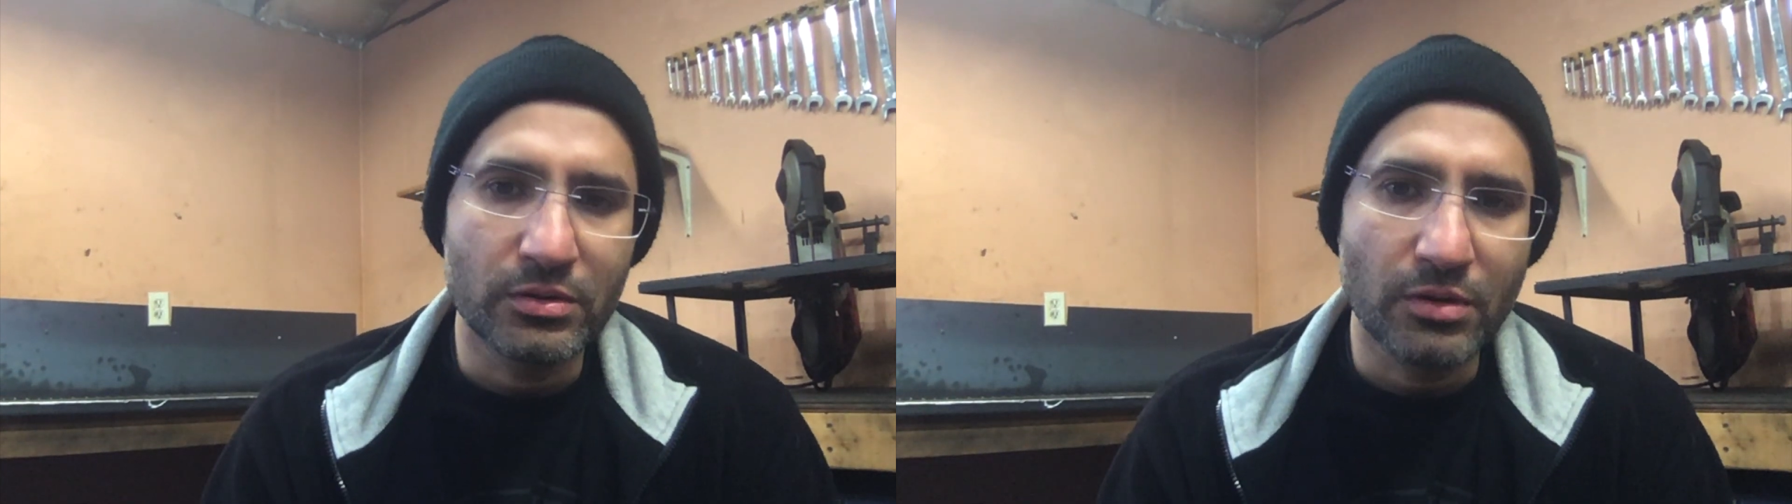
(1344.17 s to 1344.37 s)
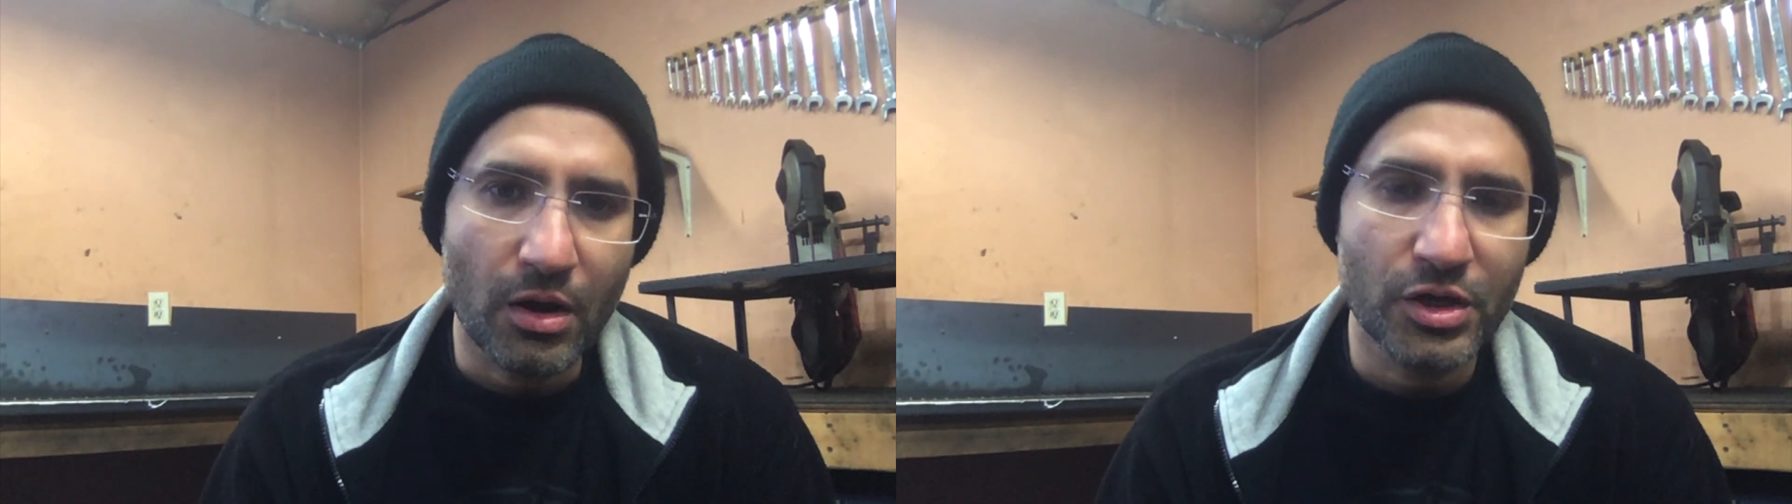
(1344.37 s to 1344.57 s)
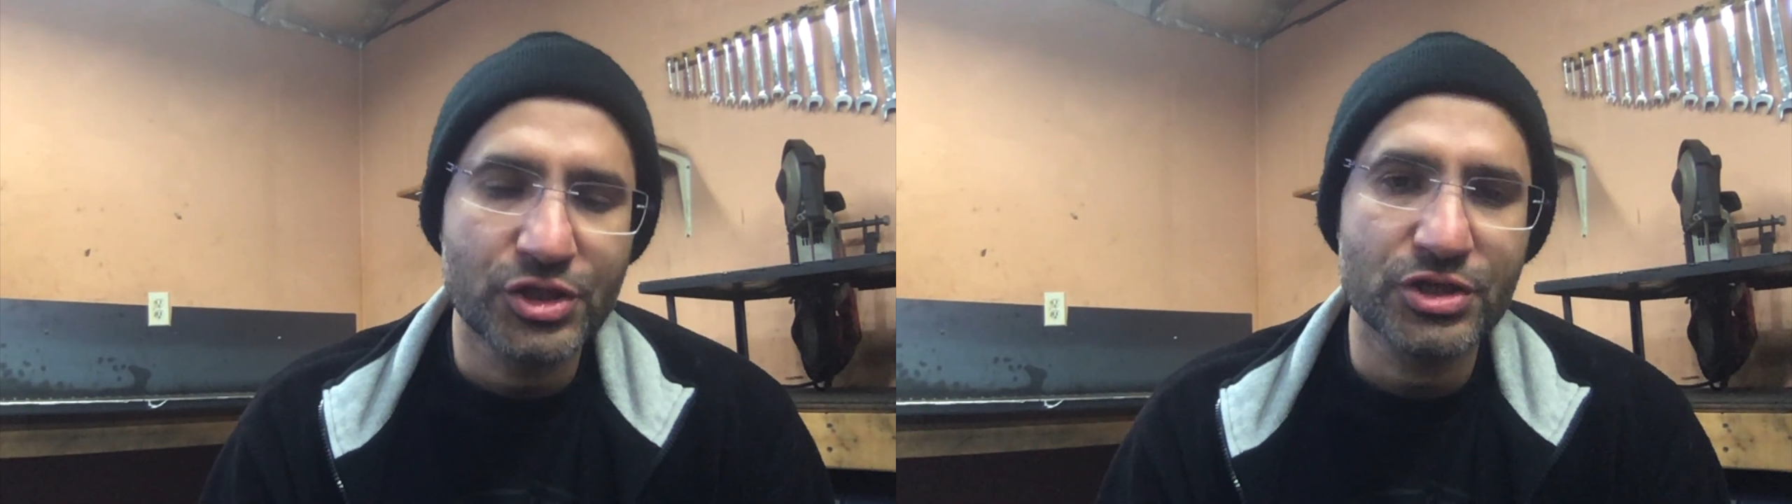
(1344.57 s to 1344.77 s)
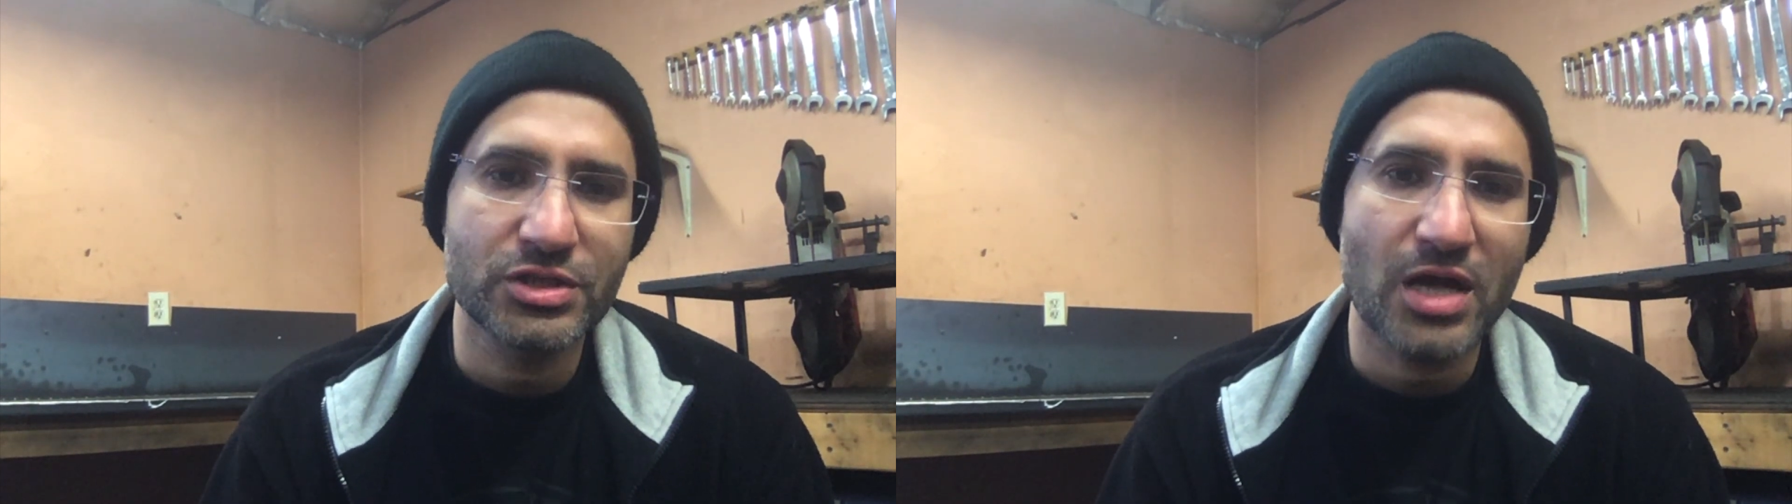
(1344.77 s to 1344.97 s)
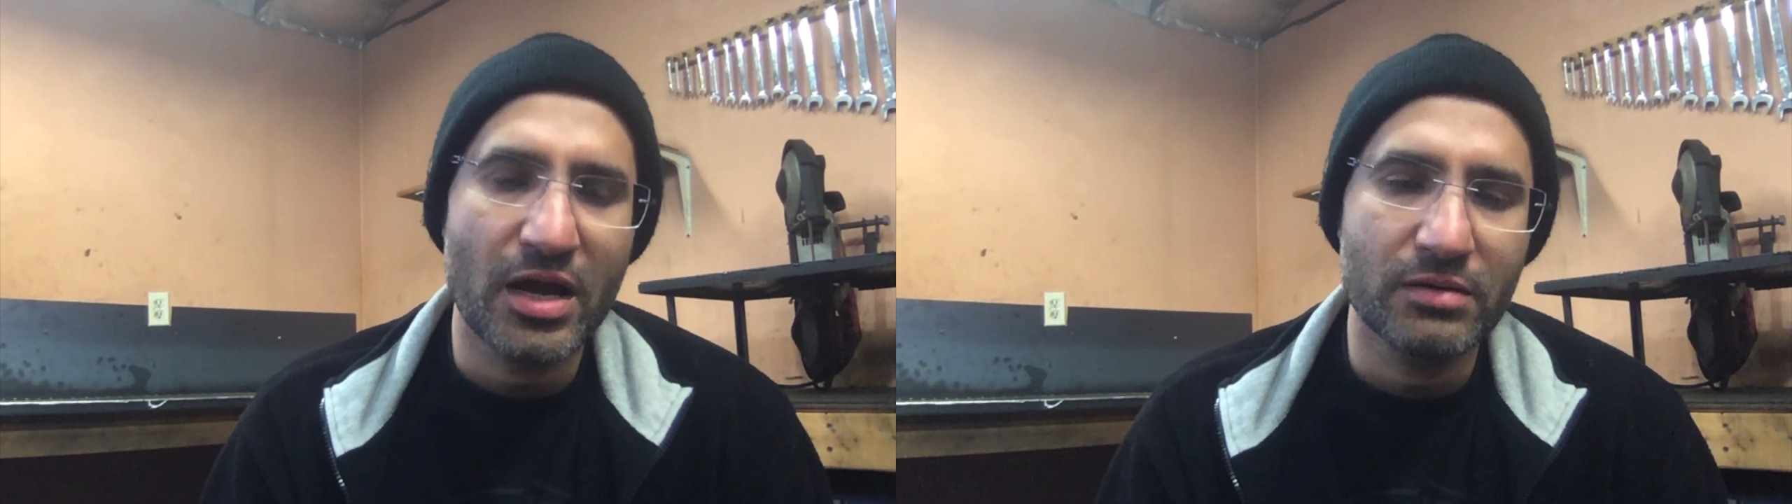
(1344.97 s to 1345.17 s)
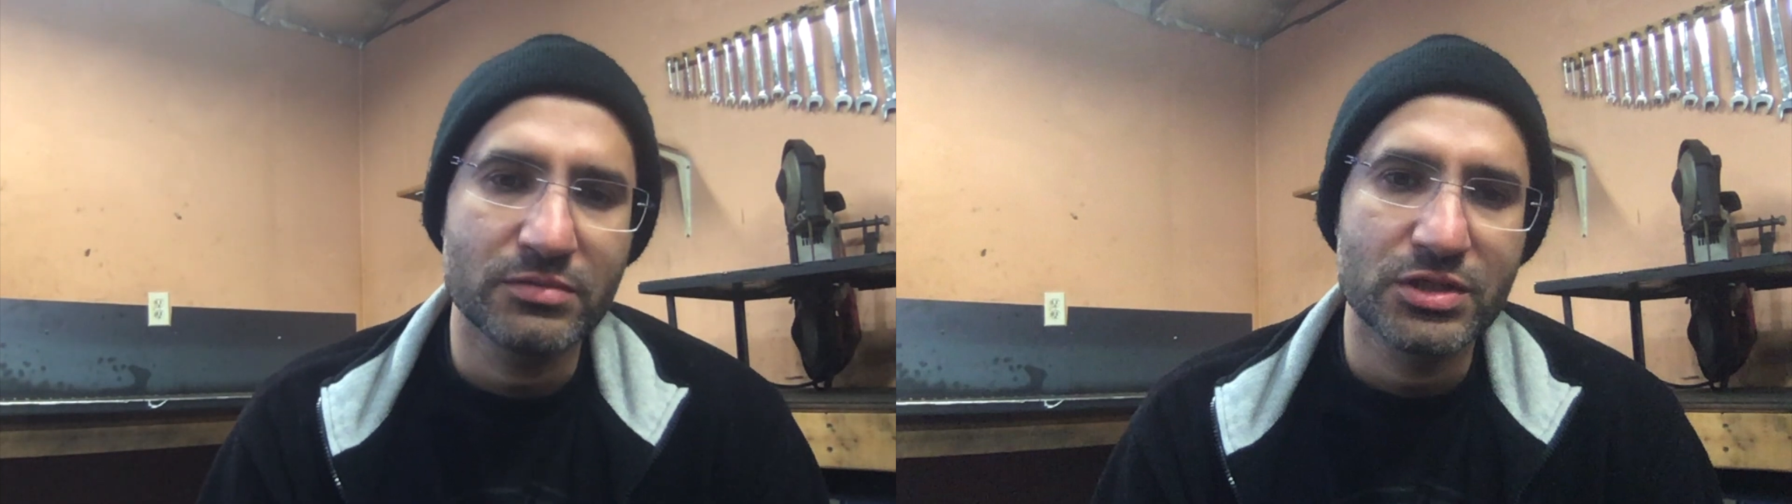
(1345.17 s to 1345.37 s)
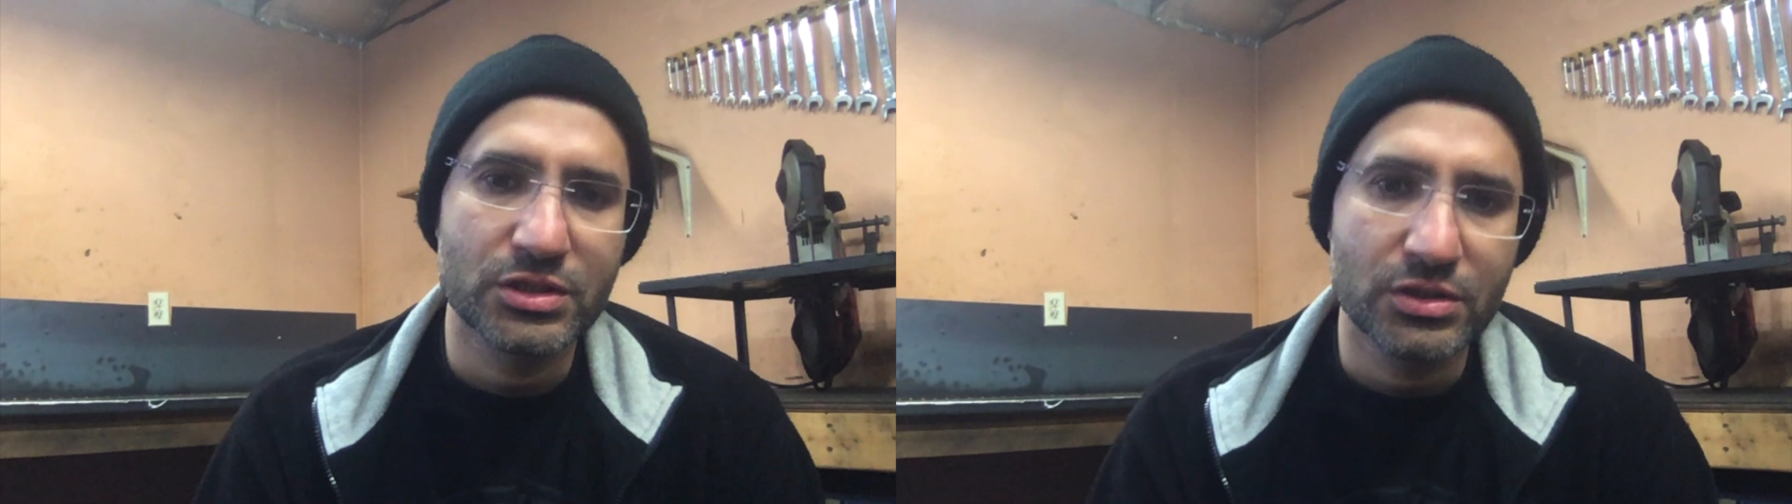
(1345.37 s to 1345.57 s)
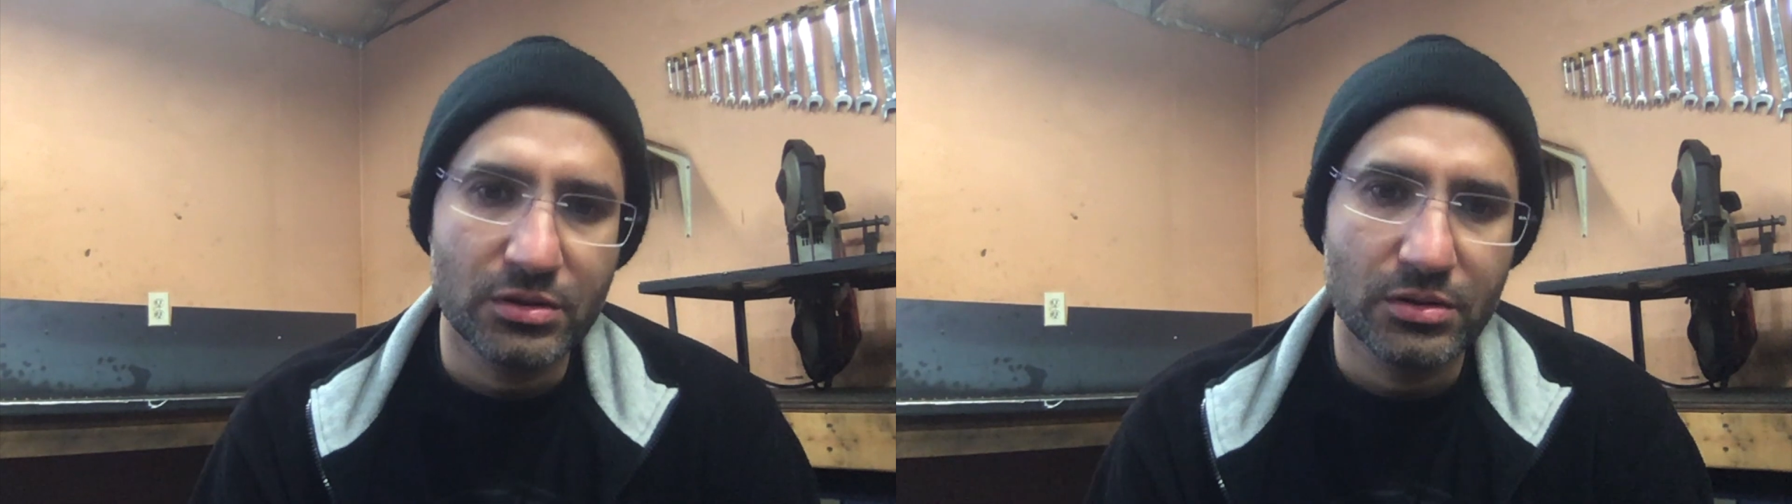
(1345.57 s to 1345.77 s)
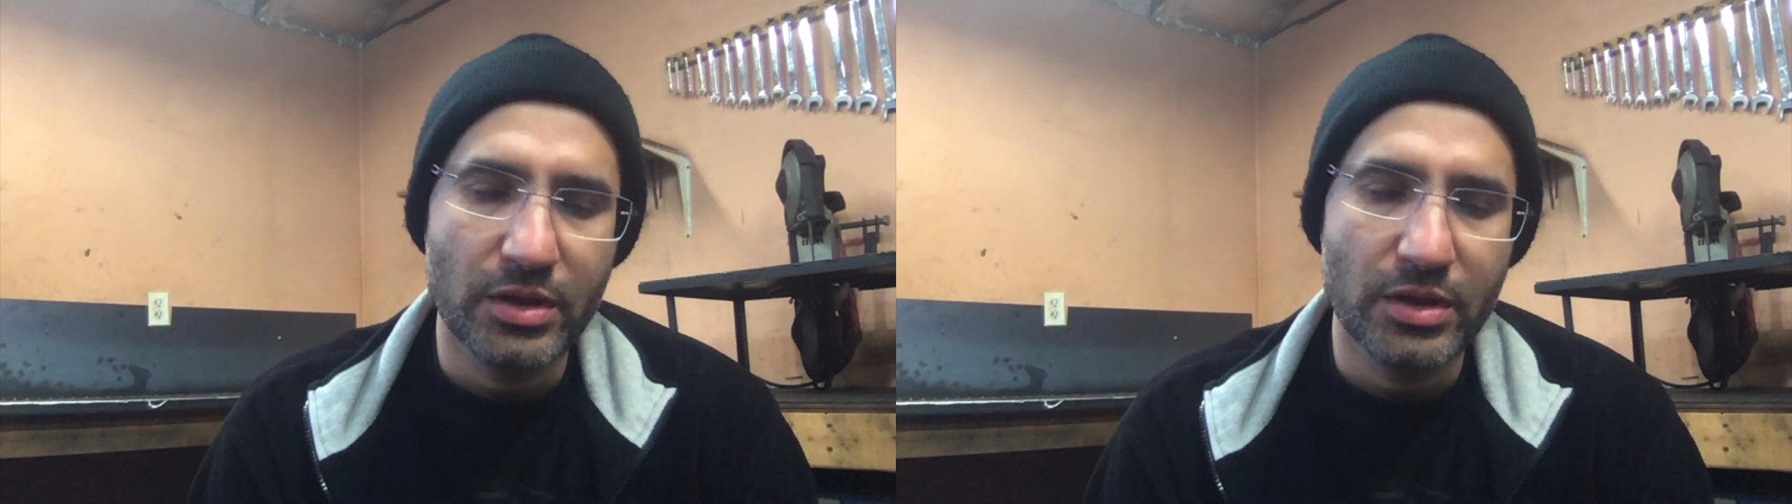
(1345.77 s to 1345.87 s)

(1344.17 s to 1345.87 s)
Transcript: largest items